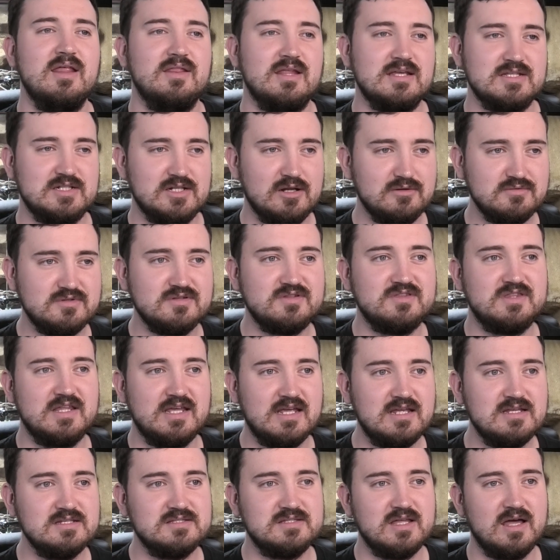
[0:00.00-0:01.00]
There's lots of
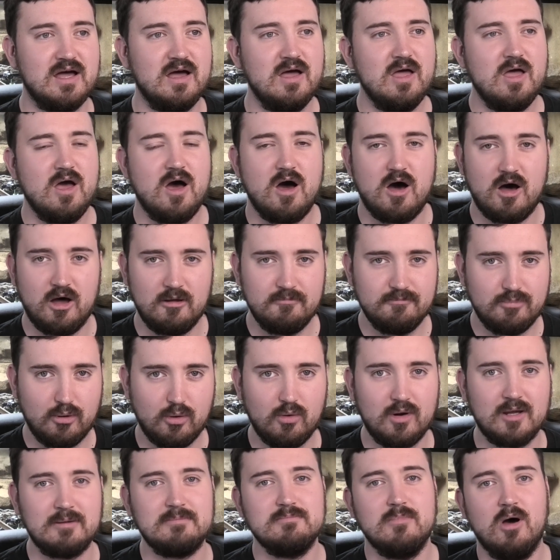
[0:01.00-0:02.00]
things that I'm
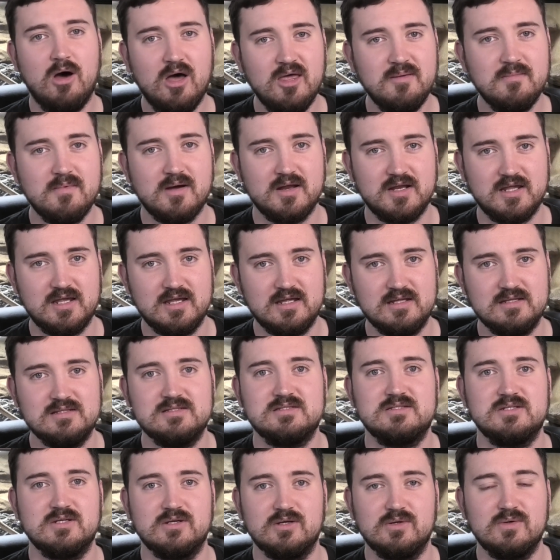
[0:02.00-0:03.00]
pouring my money
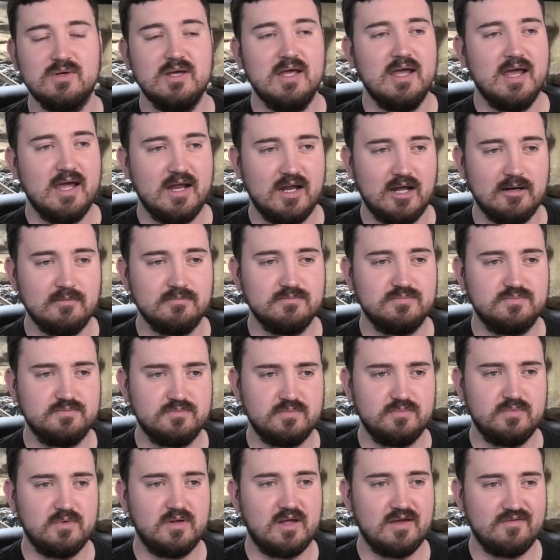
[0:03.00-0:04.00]
into and I'm
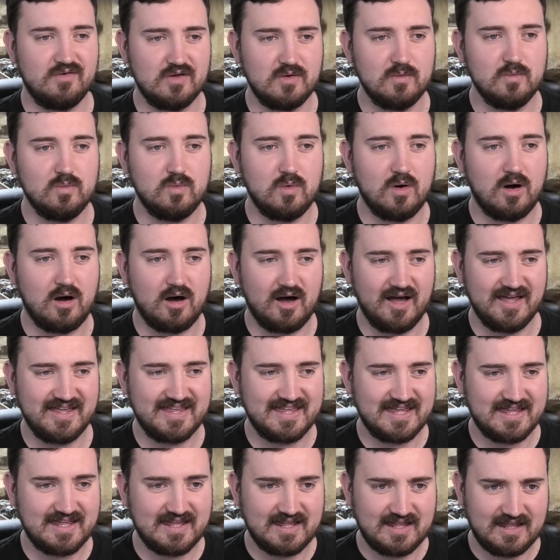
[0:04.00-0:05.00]
giving what
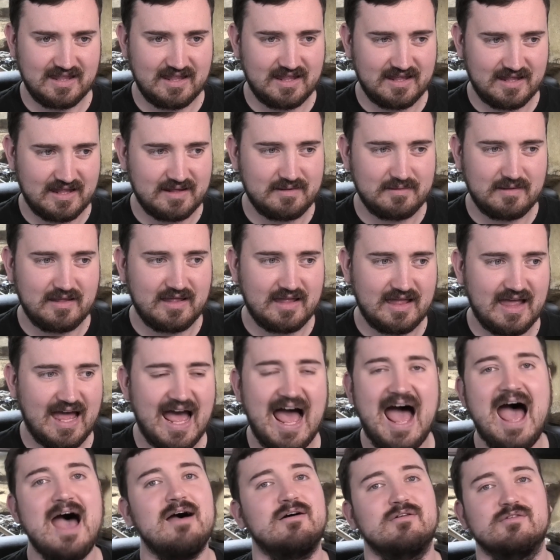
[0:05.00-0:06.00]
I
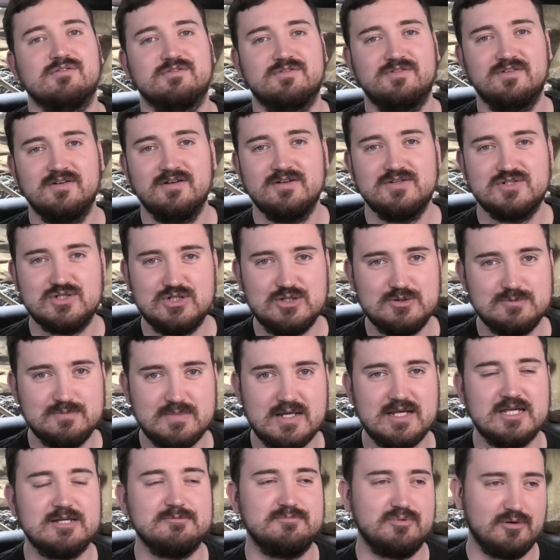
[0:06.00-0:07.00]
have to
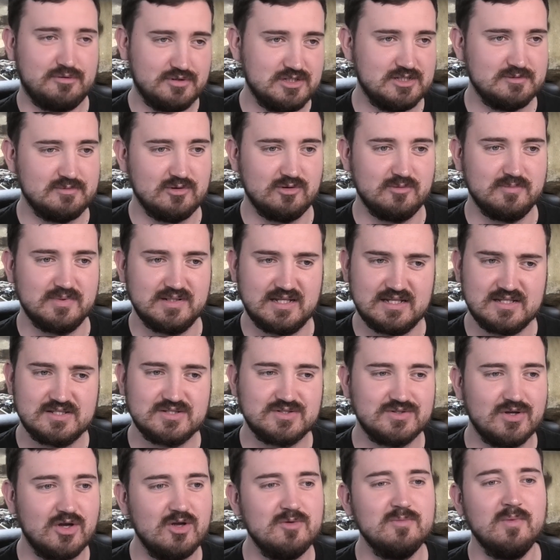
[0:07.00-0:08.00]
make possible, but there's
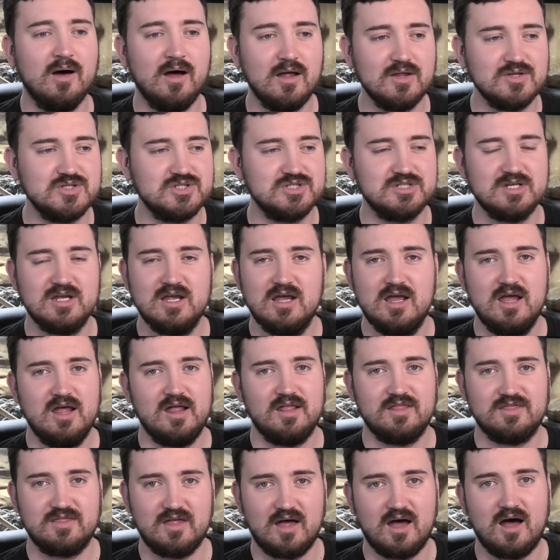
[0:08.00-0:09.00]
so much
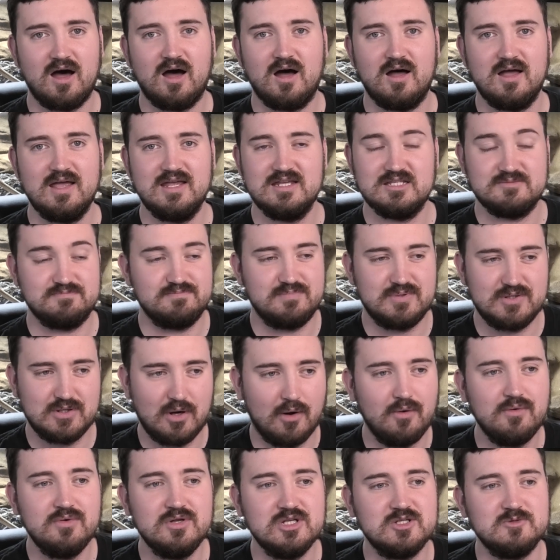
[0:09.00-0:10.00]
that is
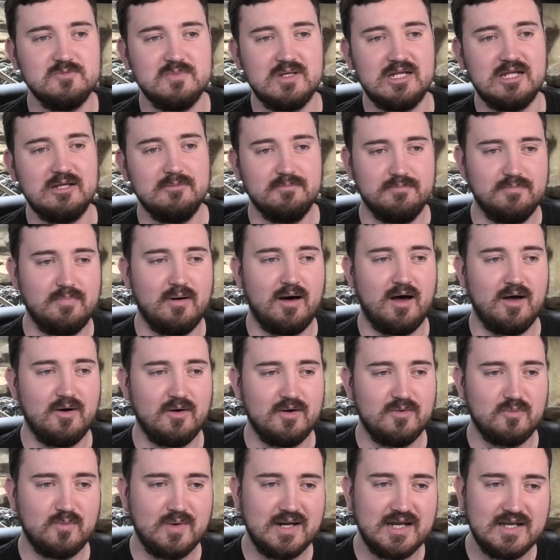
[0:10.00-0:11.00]
beyond me,
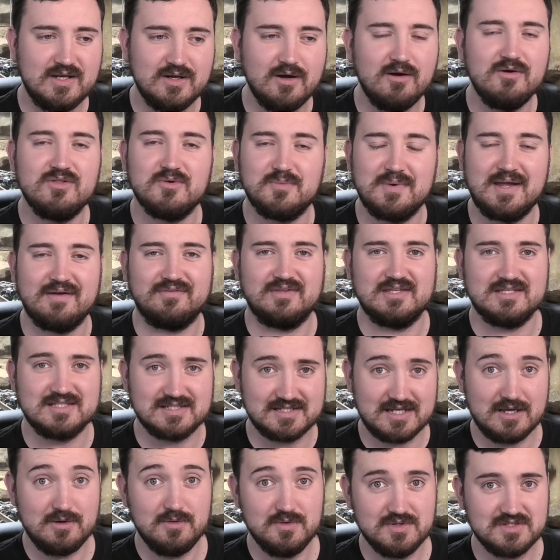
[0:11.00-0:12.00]
but we know that we have the
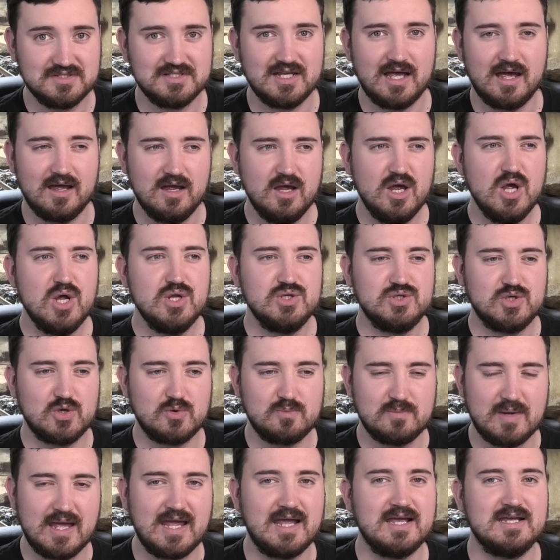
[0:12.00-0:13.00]
skill set
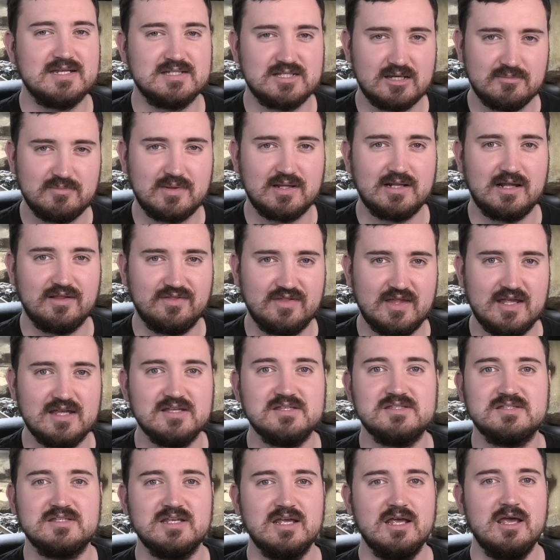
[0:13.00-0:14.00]
to make something like
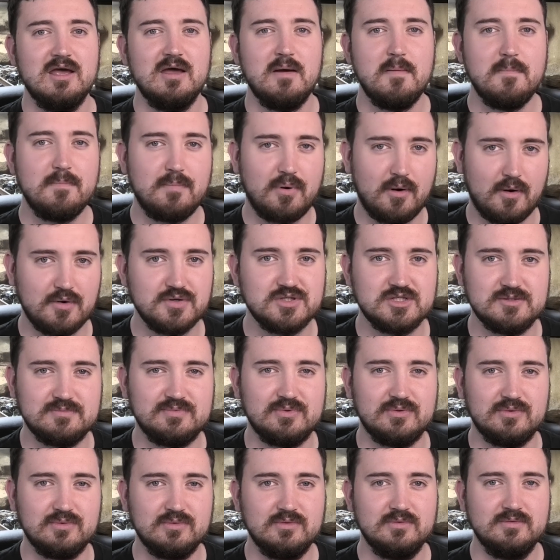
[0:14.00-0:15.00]
this
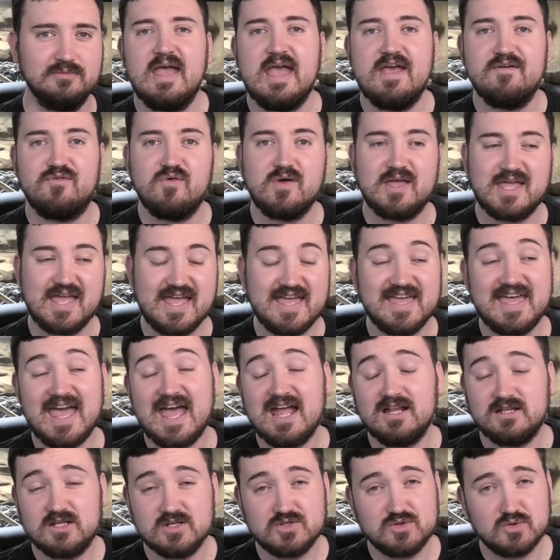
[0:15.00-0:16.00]
possible. If we can
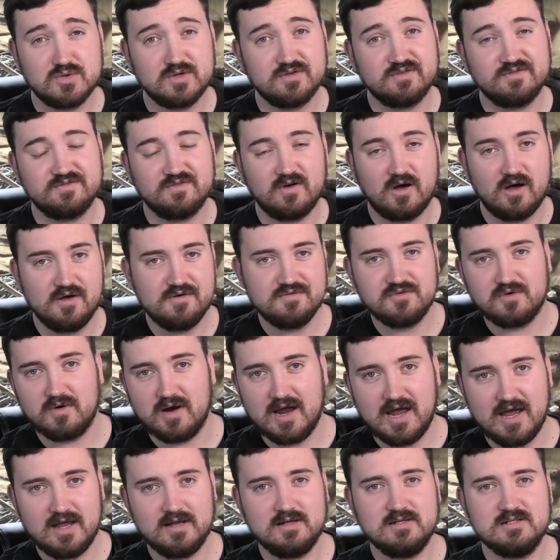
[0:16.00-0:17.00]
get to sort of $5
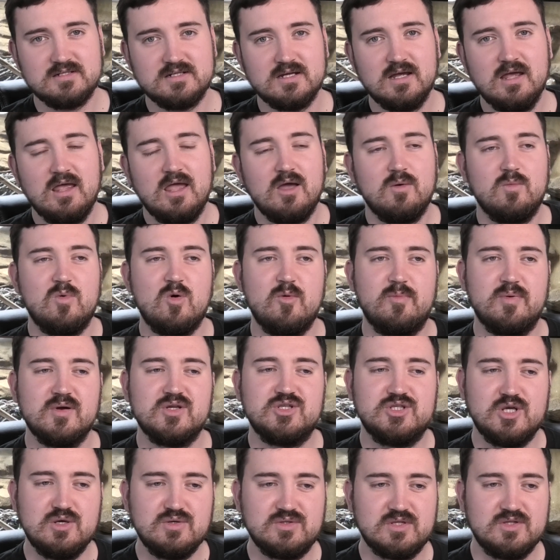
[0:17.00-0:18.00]
grand, we'll
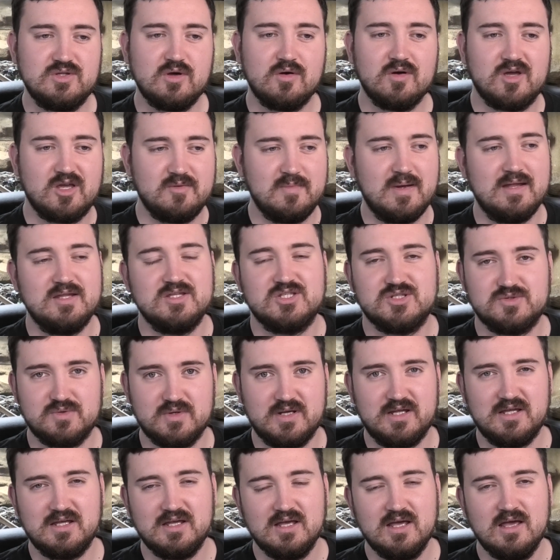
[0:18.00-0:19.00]
produce a
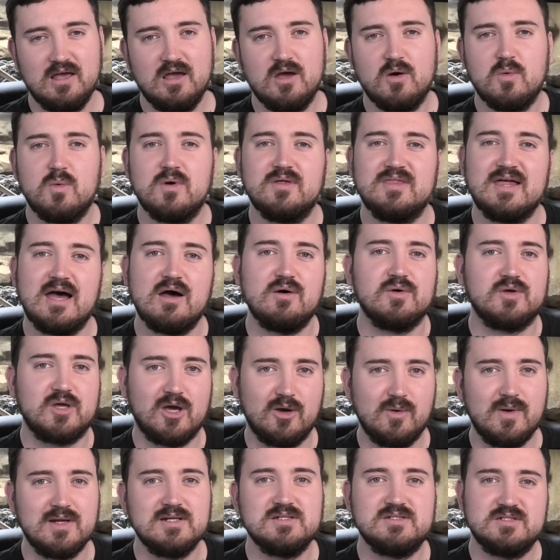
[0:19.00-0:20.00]
documentary without
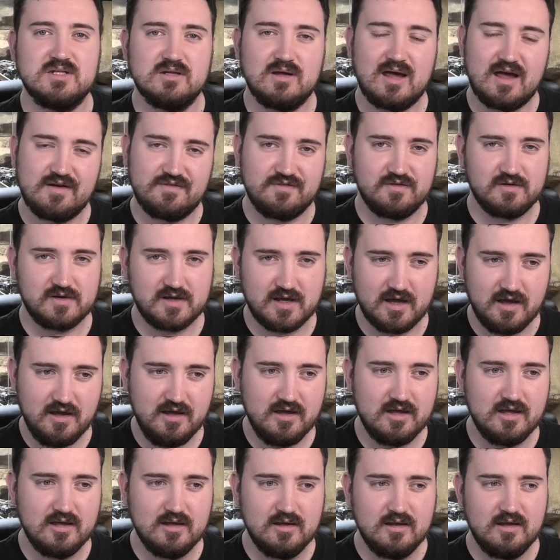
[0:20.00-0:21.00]
going to
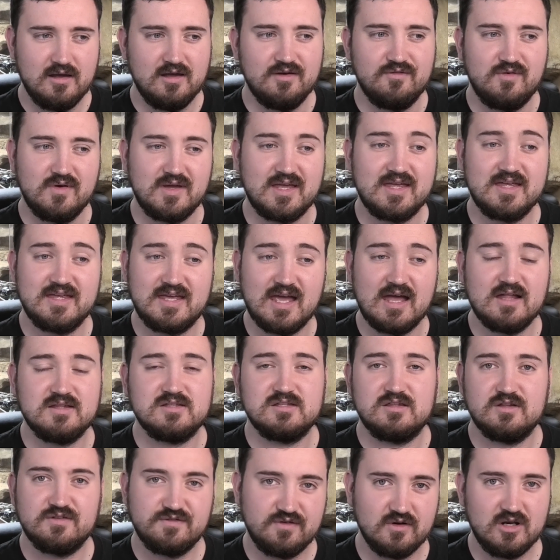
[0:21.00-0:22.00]
Africa. If we can get
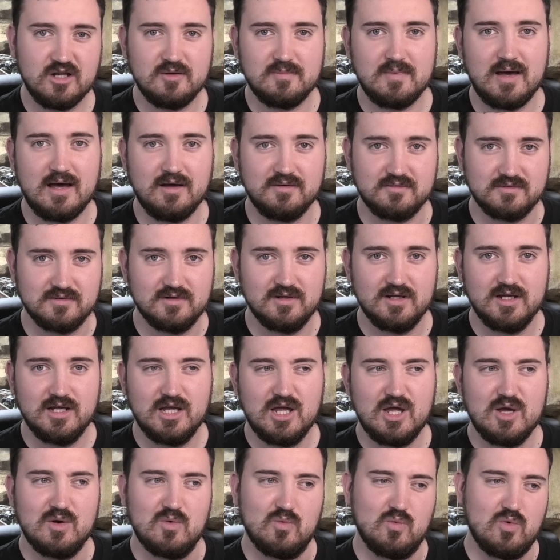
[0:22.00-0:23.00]
to the full amount,
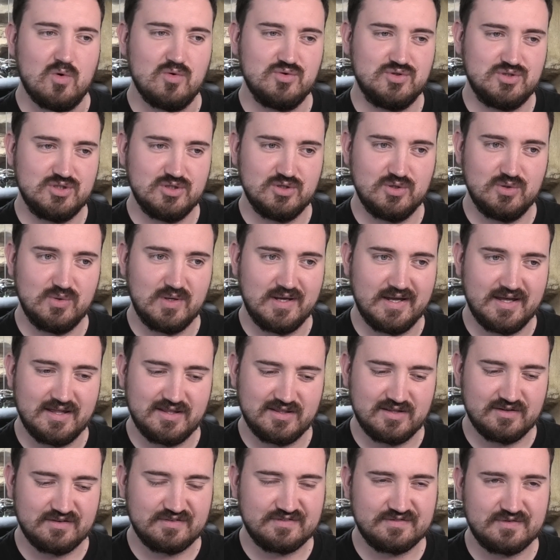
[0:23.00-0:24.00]
we'll do it
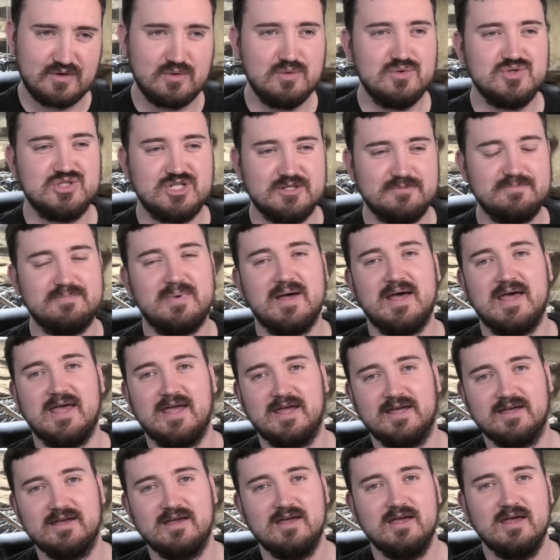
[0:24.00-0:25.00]
the full
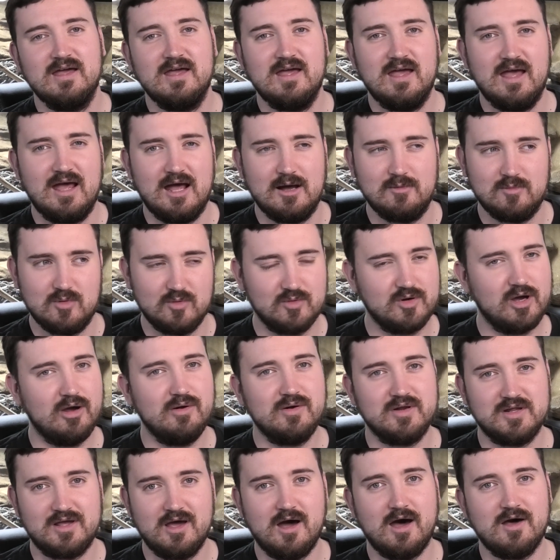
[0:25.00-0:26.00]
shebang and we'll
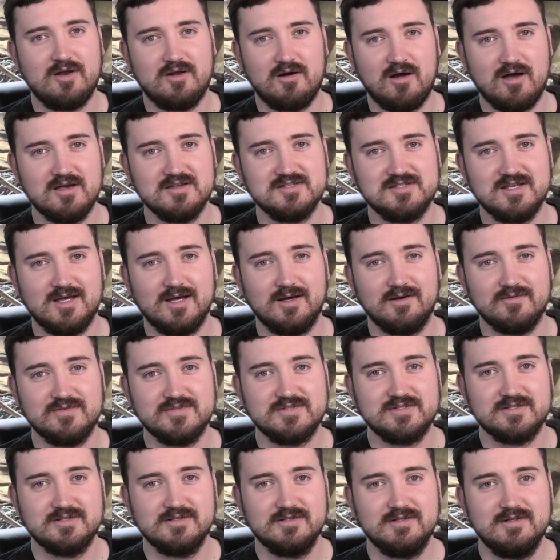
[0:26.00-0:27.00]
go to Ghana
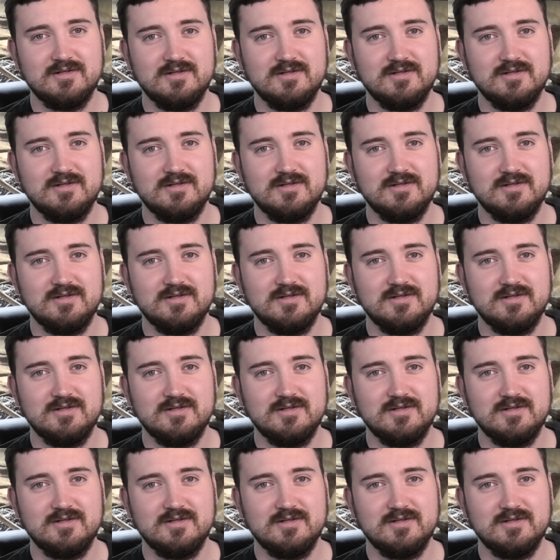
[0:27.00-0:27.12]
ourselves